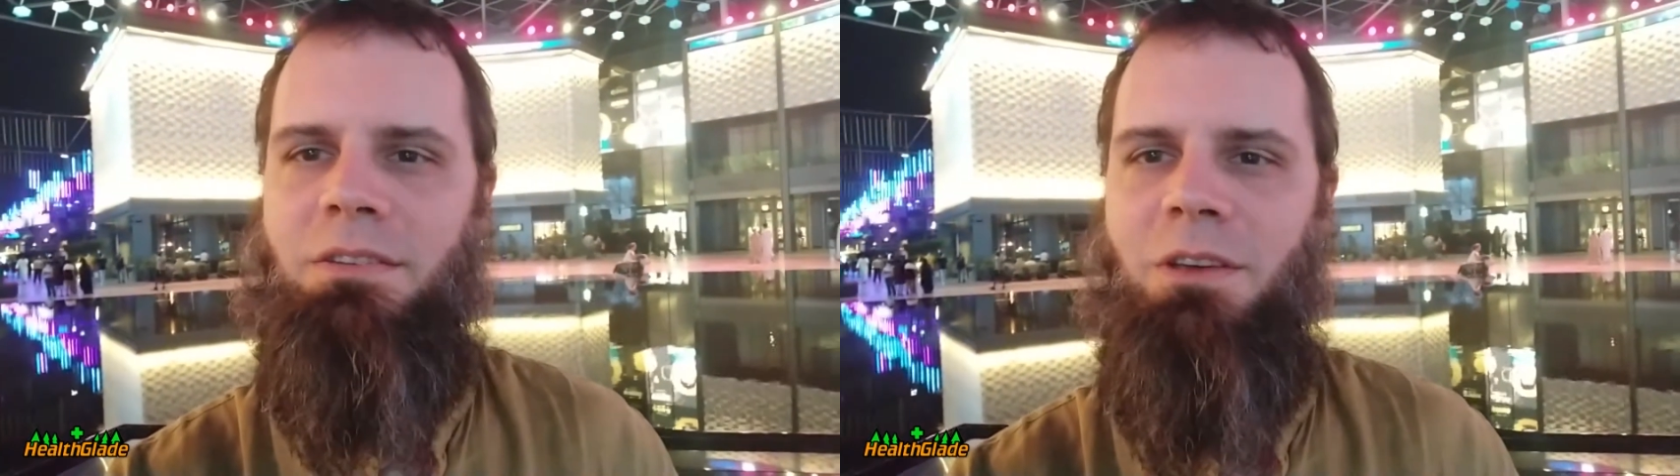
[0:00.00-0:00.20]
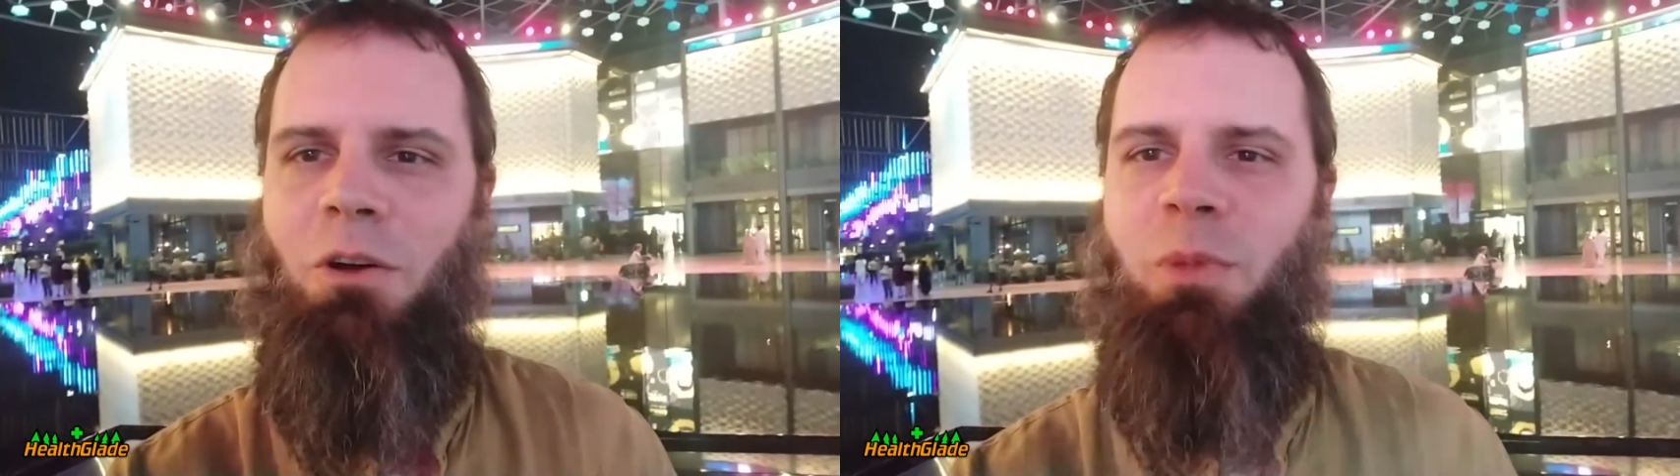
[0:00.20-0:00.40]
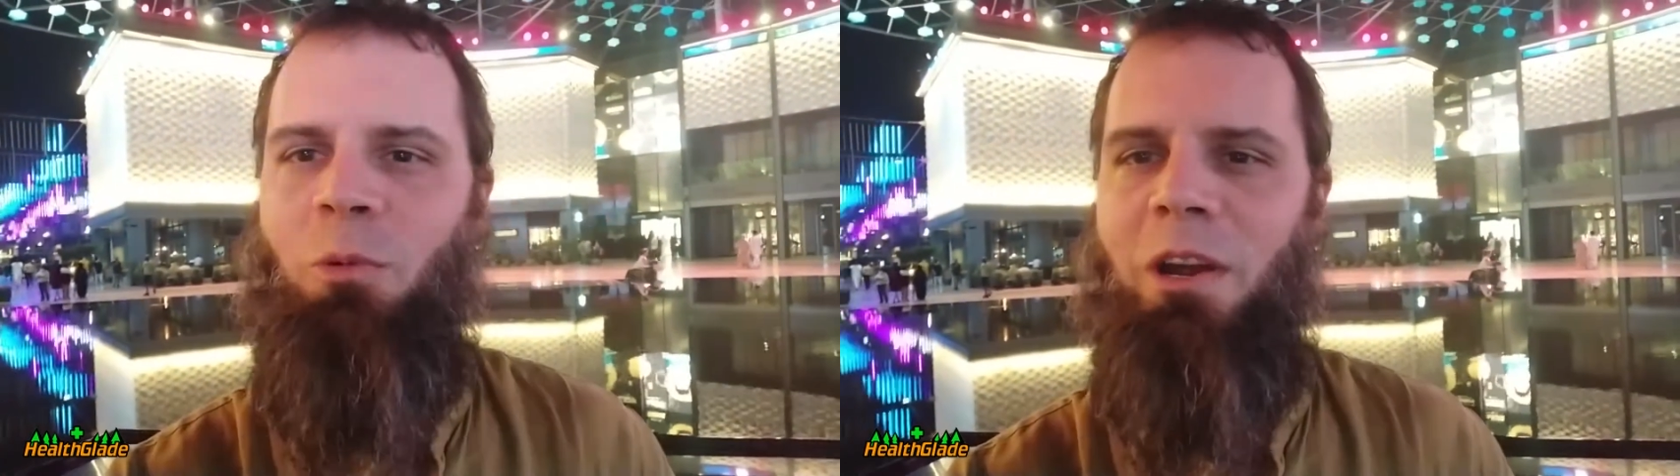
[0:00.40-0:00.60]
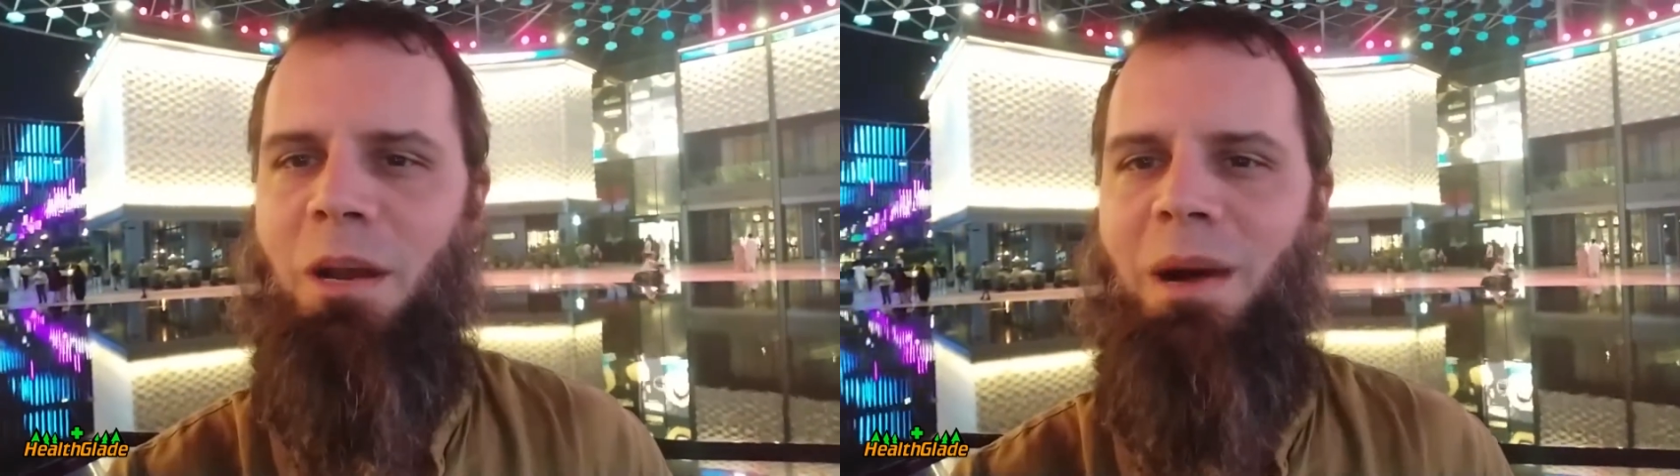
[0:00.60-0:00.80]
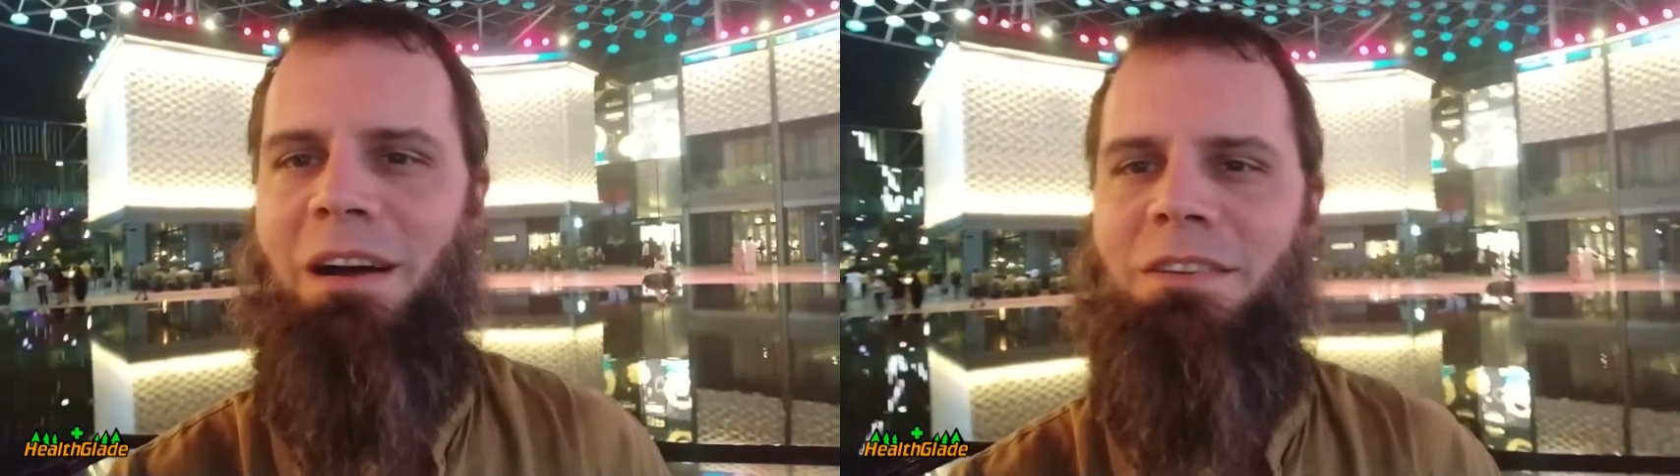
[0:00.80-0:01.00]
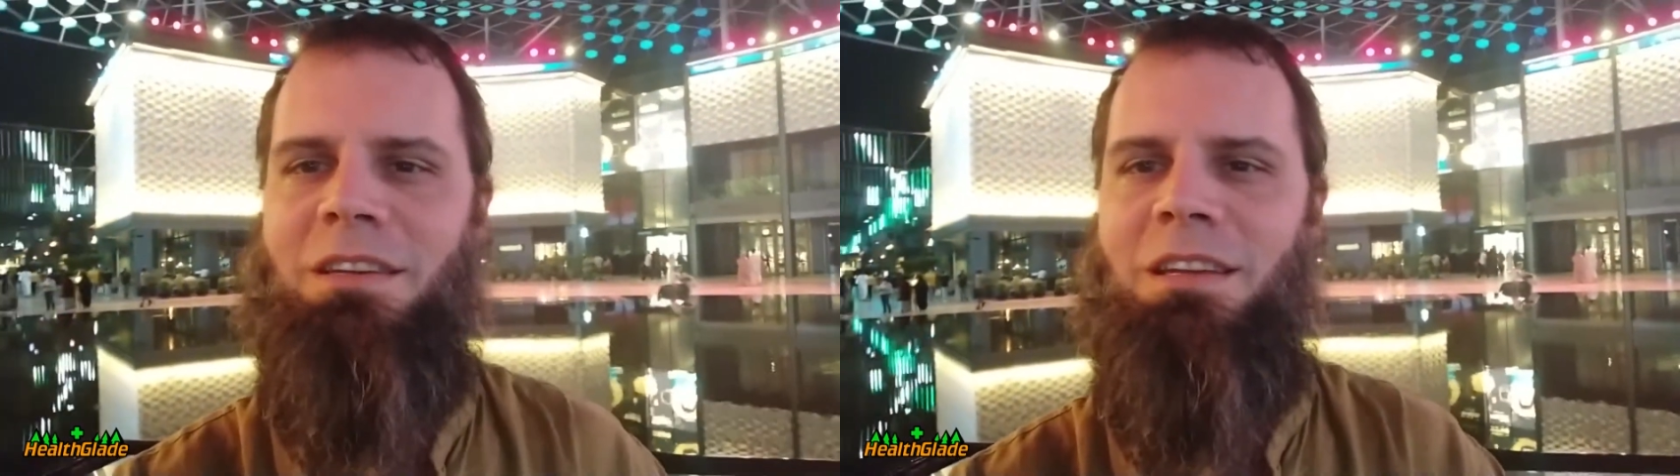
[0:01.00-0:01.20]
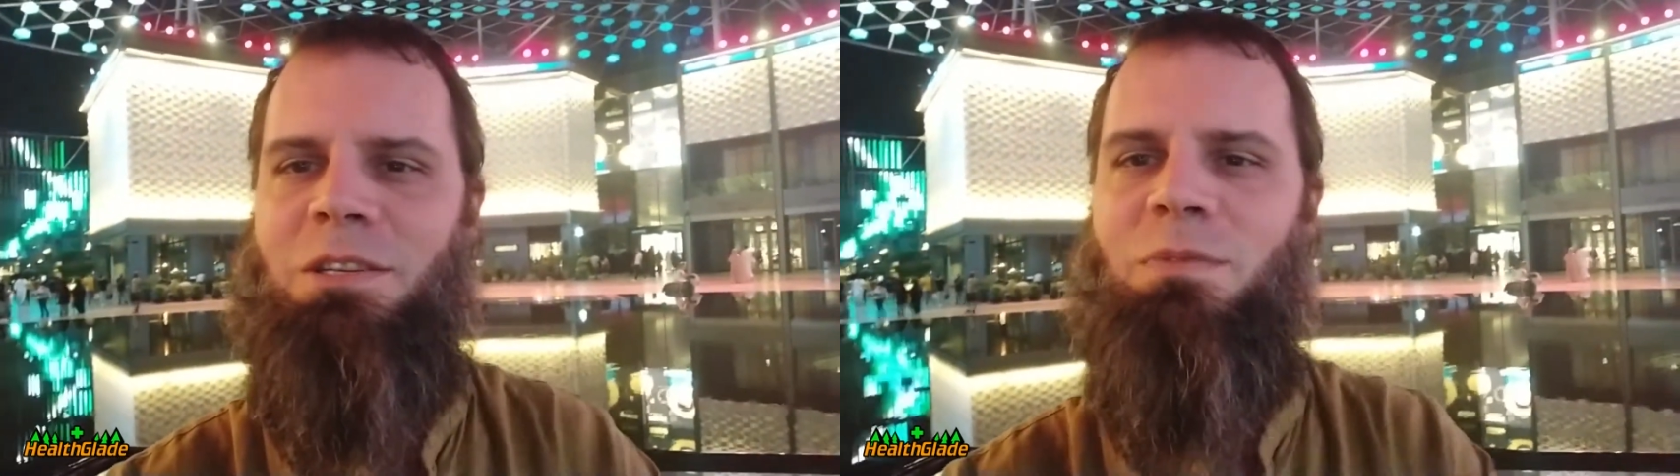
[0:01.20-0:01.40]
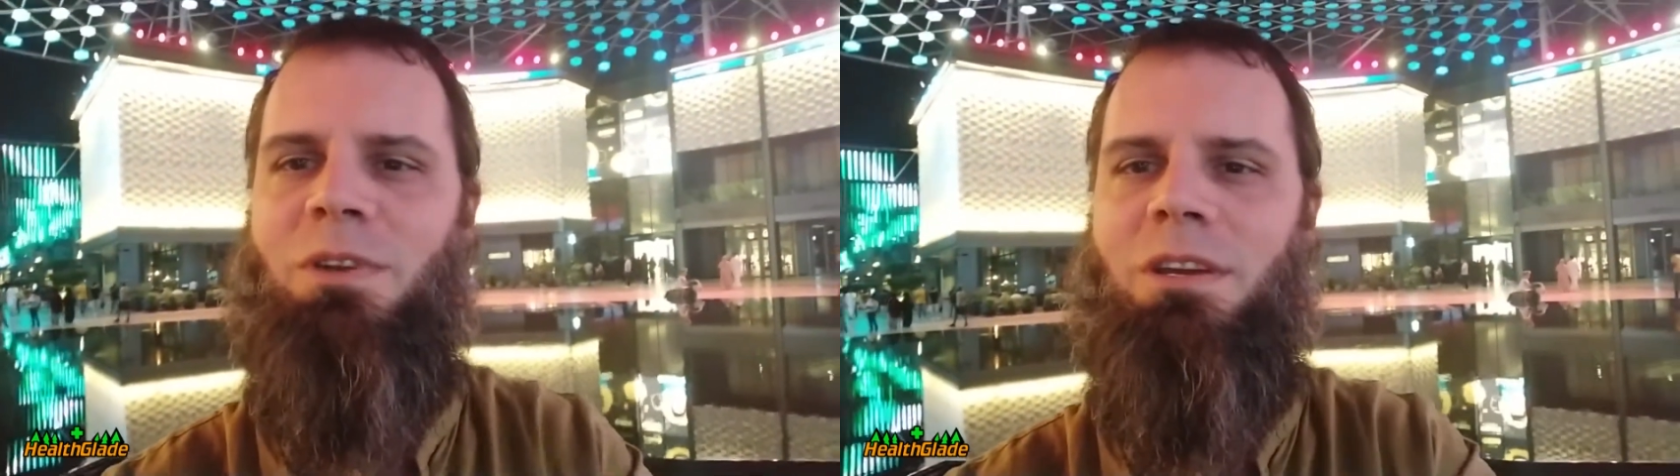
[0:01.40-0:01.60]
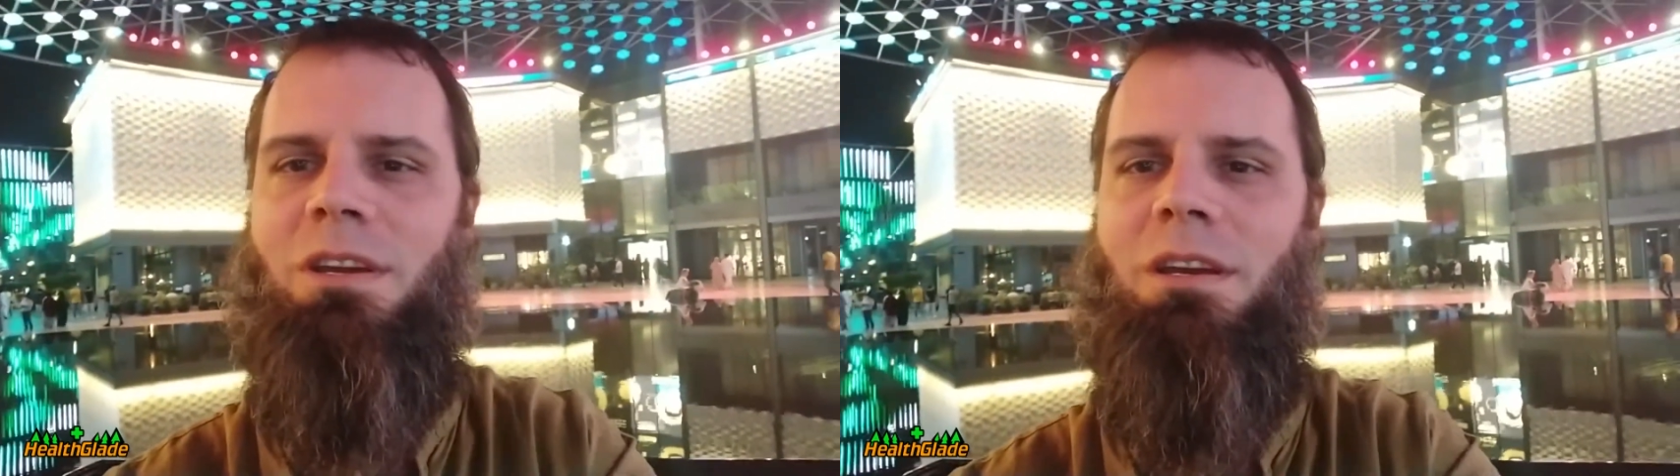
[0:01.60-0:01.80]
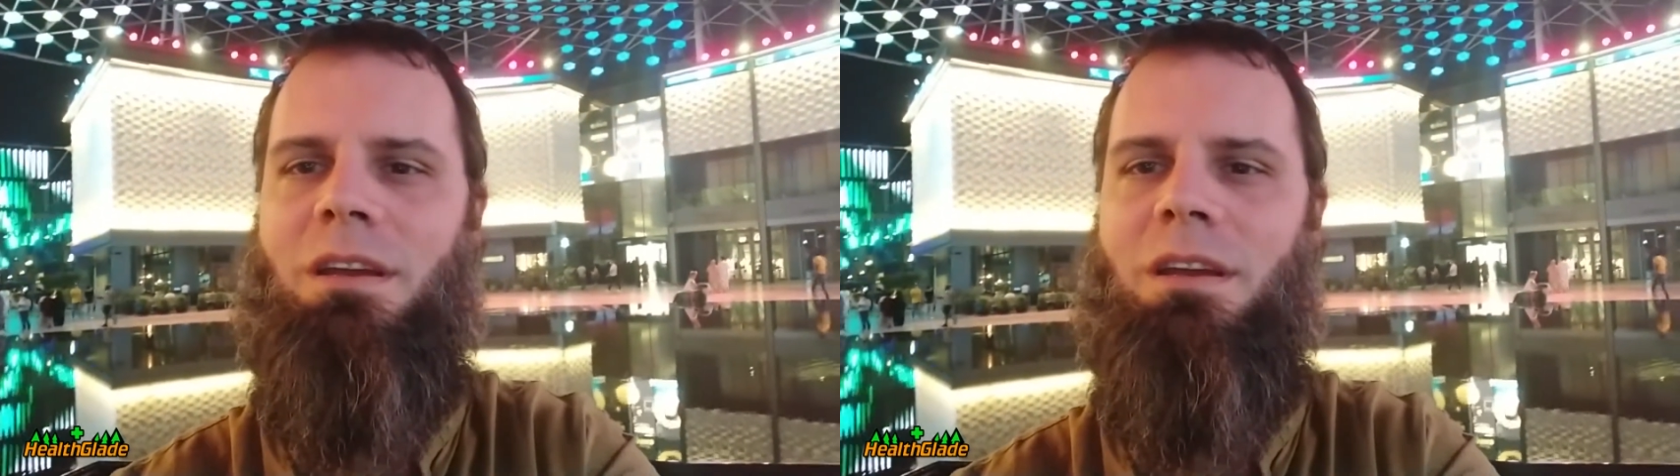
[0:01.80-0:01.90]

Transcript: so I'll be wearing a mask in this video.